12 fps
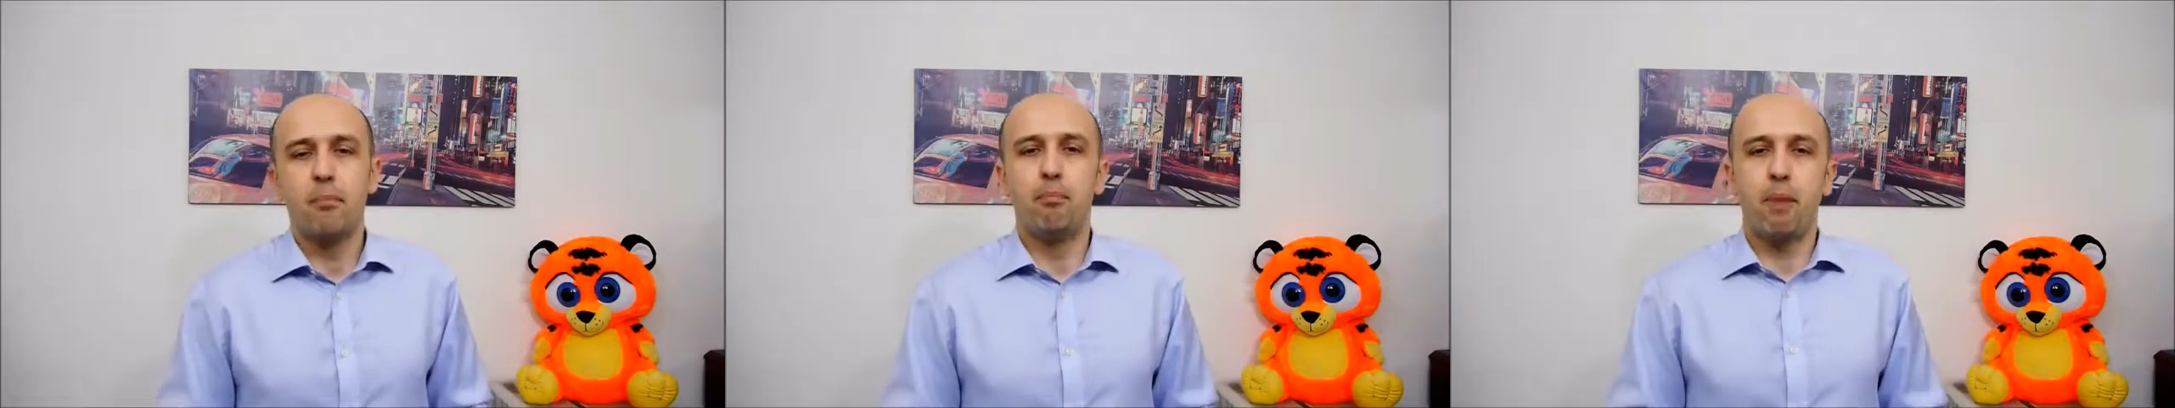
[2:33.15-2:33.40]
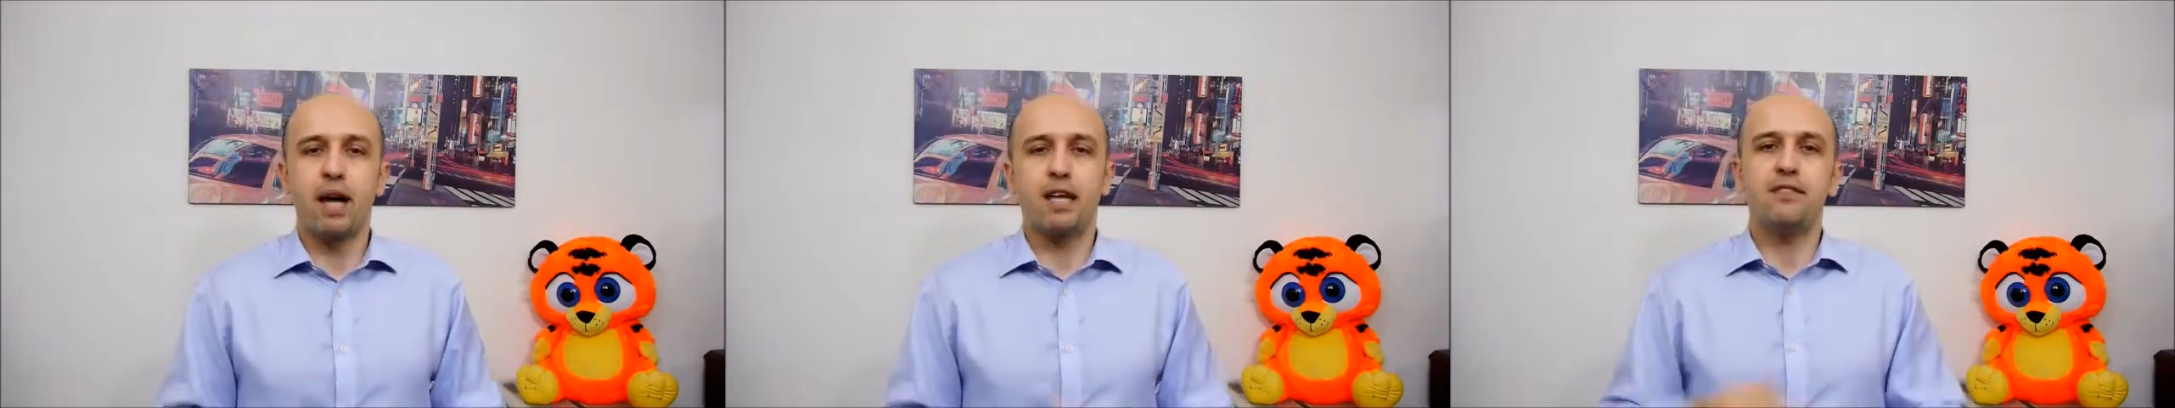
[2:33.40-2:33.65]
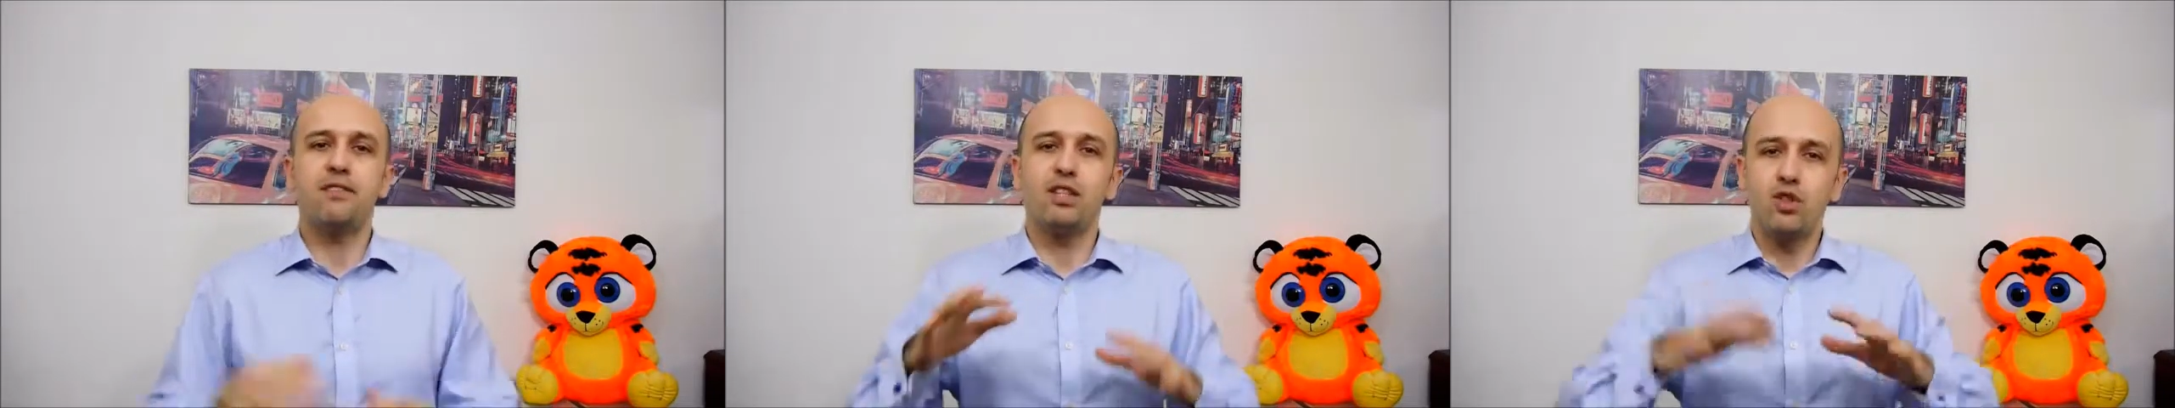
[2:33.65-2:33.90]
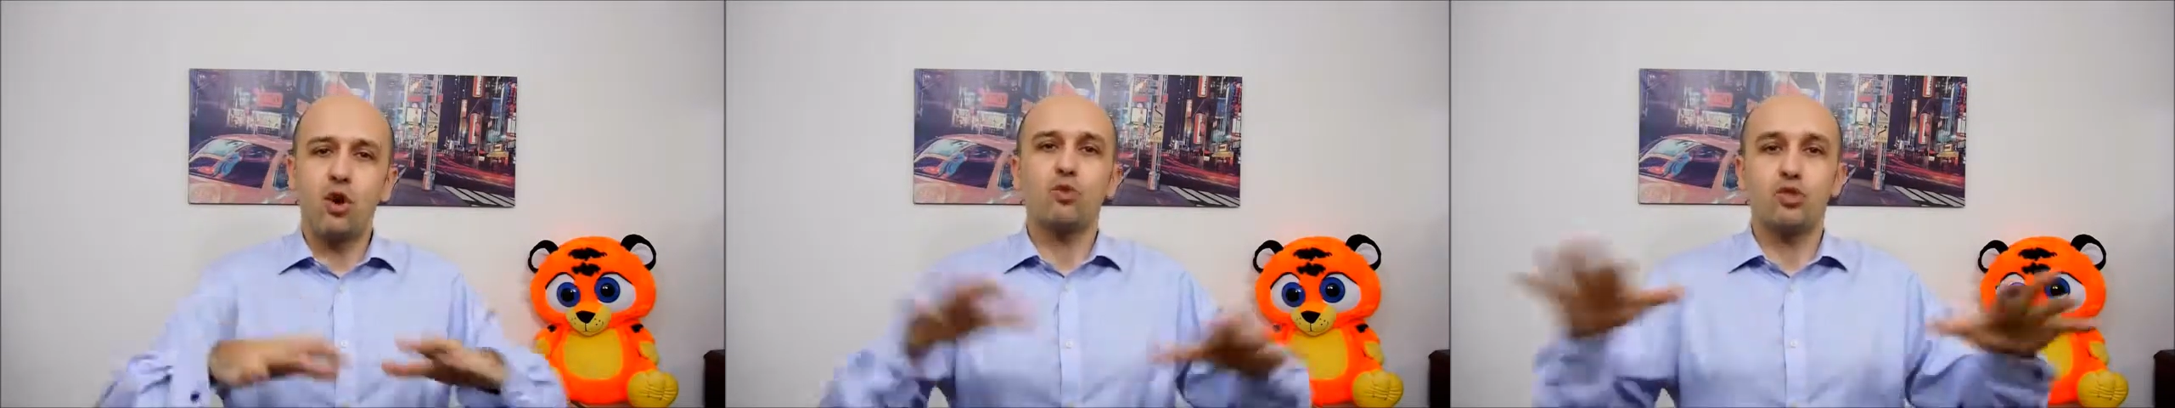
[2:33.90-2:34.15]
But even
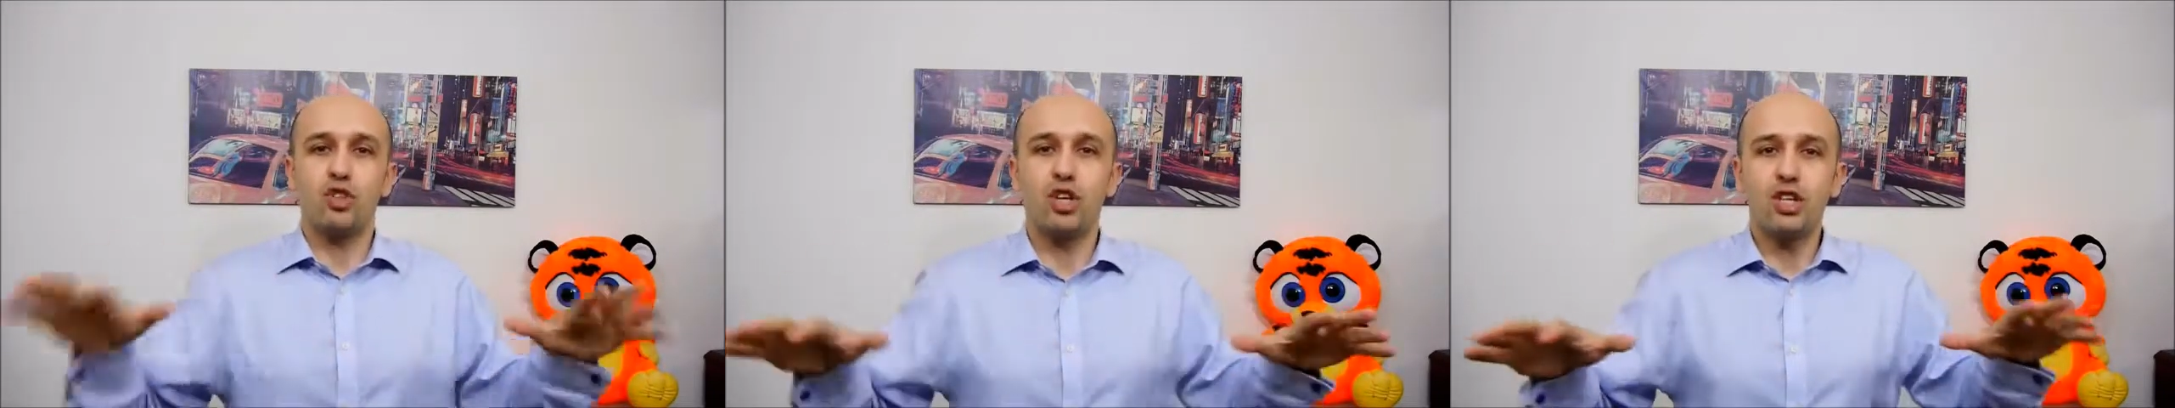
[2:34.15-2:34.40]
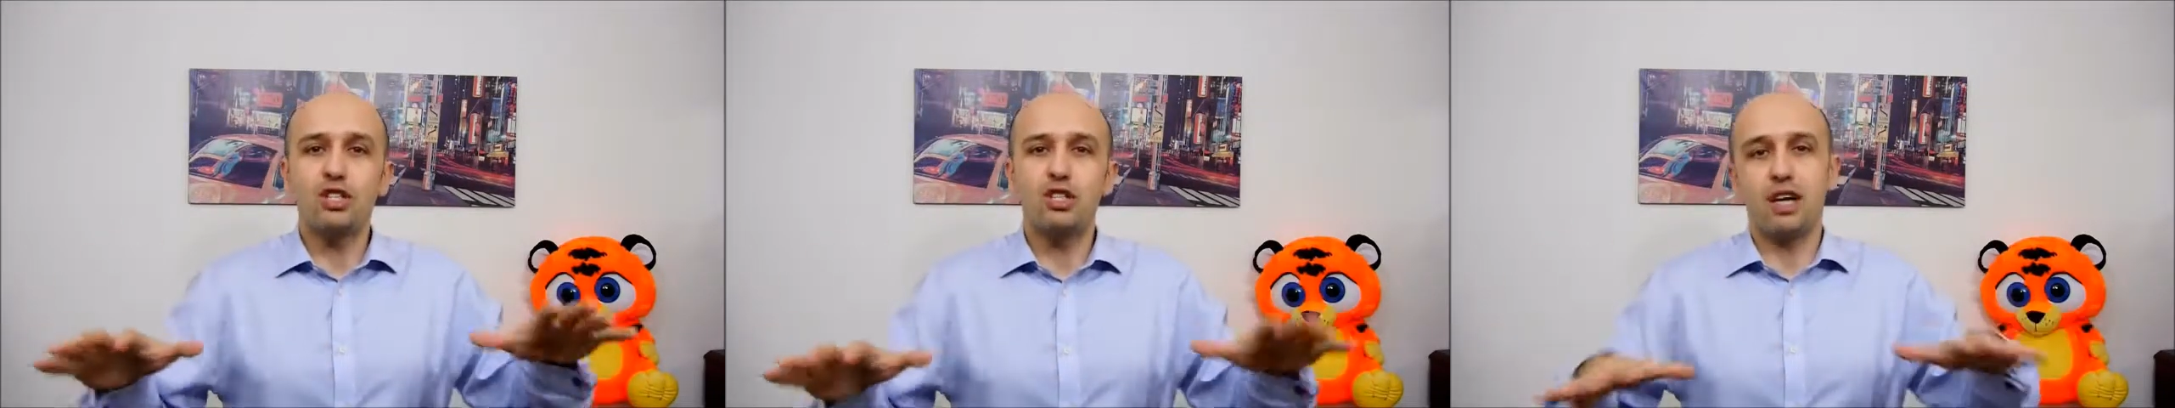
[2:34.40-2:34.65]
those things,